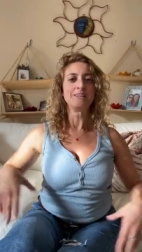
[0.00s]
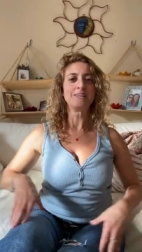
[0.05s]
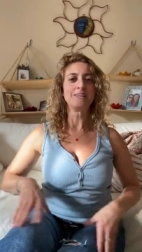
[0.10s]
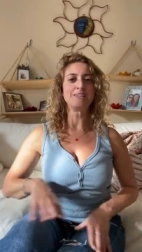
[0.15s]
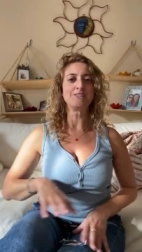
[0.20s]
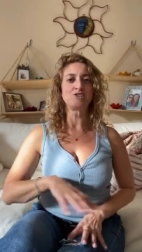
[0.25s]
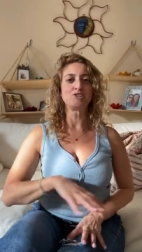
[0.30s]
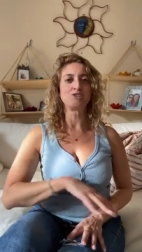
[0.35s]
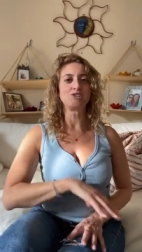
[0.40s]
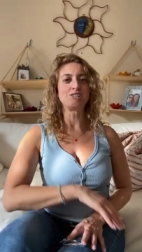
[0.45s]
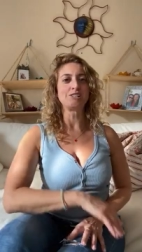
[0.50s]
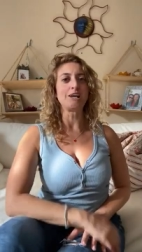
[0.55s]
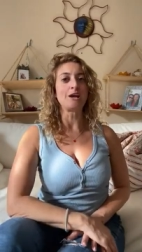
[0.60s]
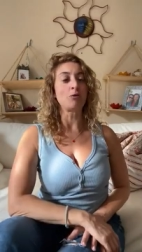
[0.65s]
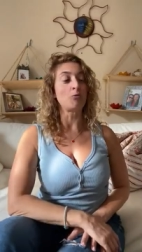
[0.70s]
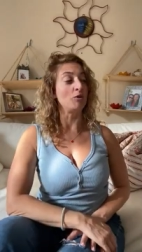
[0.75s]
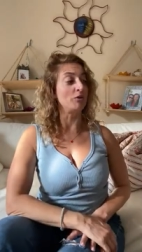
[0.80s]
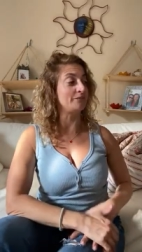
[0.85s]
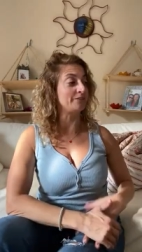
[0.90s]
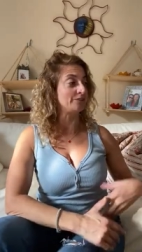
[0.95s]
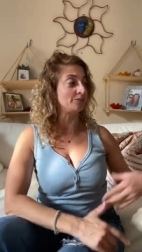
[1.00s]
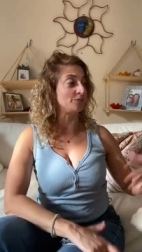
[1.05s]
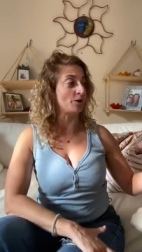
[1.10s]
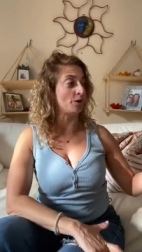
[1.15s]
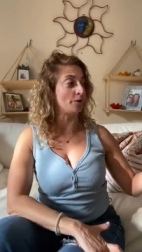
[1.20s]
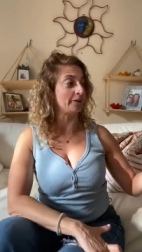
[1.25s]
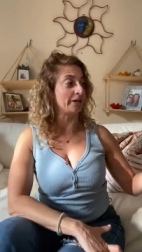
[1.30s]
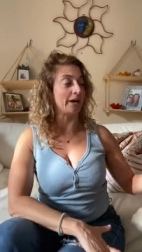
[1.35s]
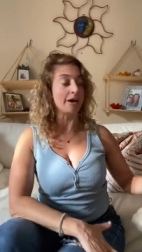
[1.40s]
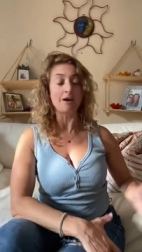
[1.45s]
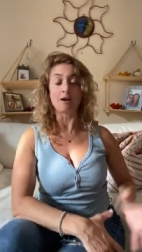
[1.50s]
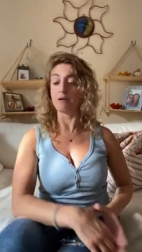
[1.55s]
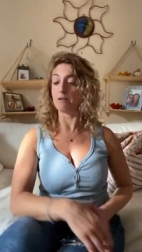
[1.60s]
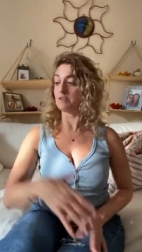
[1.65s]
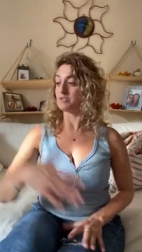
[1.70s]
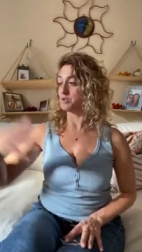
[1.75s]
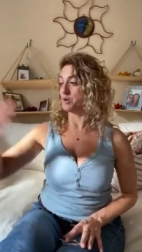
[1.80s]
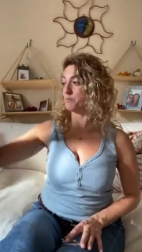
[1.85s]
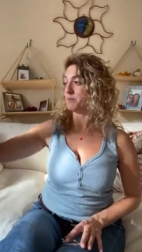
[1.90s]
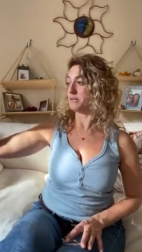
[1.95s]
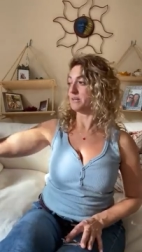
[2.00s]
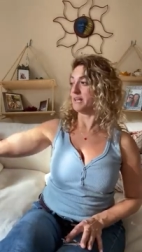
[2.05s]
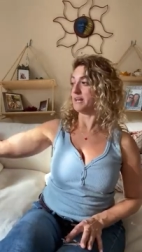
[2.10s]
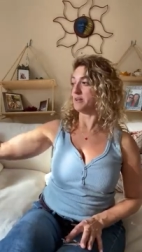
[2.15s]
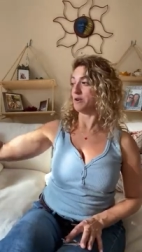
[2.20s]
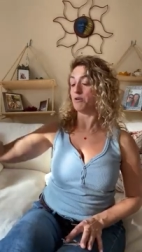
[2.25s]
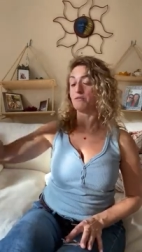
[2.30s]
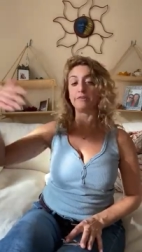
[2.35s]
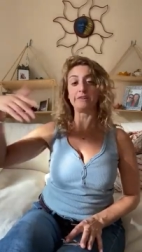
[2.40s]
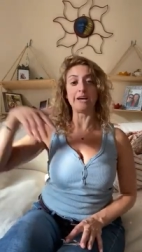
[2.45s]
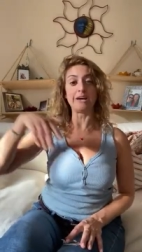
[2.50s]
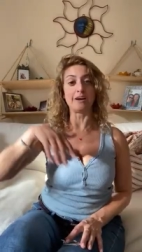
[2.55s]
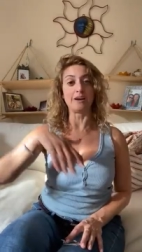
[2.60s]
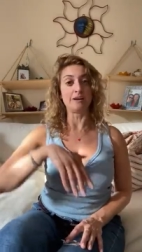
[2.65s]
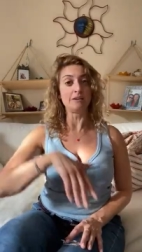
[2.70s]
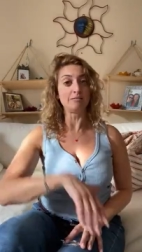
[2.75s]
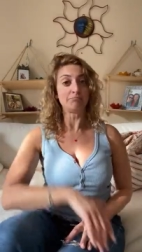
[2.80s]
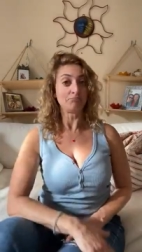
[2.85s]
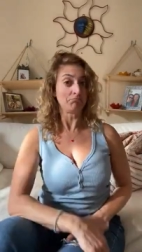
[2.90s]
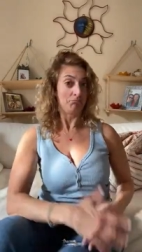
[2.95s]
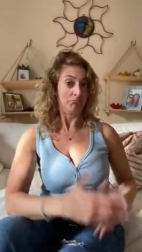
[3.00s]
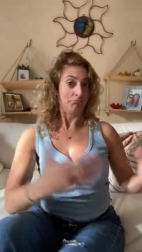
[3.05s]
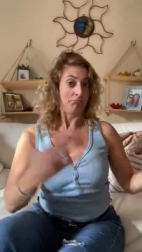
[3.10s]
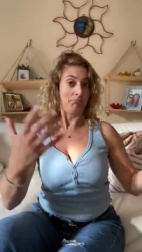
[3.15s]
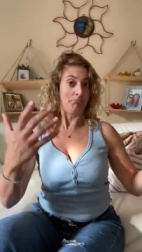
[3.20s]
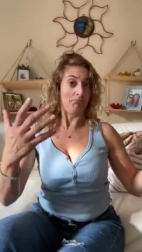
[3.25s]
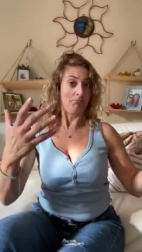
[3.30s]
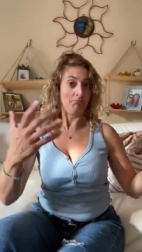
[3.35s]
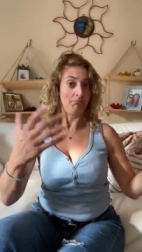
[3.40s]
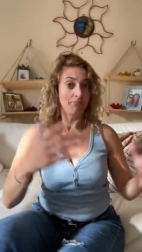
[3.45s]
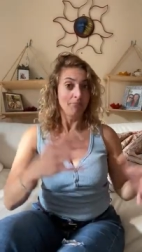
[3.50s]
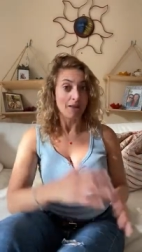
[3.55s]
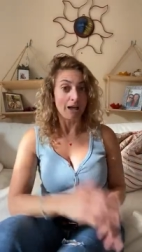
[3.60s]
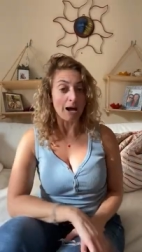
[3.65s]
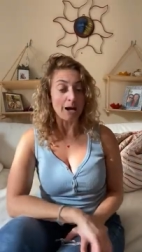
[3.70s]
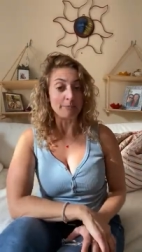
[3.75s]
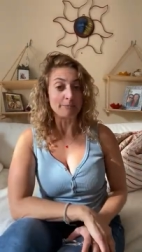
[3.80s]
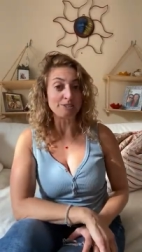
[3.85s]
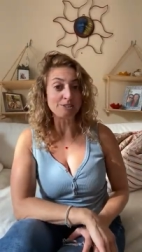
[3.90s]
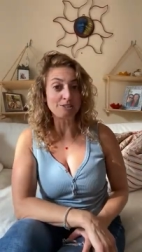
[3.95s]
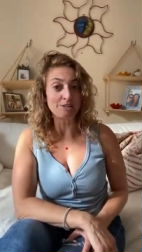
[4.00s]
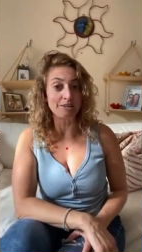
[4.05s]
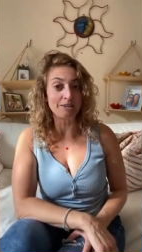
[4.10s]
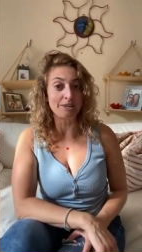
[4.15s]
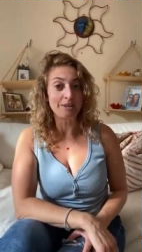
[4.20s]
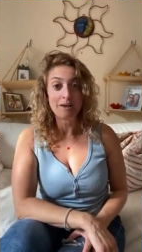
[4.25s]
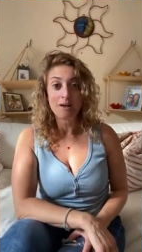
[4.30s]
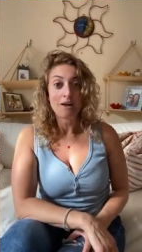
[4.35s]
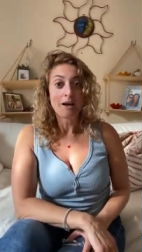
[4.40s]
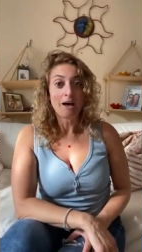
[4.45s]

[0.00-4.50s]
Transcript: It's just like, well, if it's dark here, it's going to be light over there. I'm just going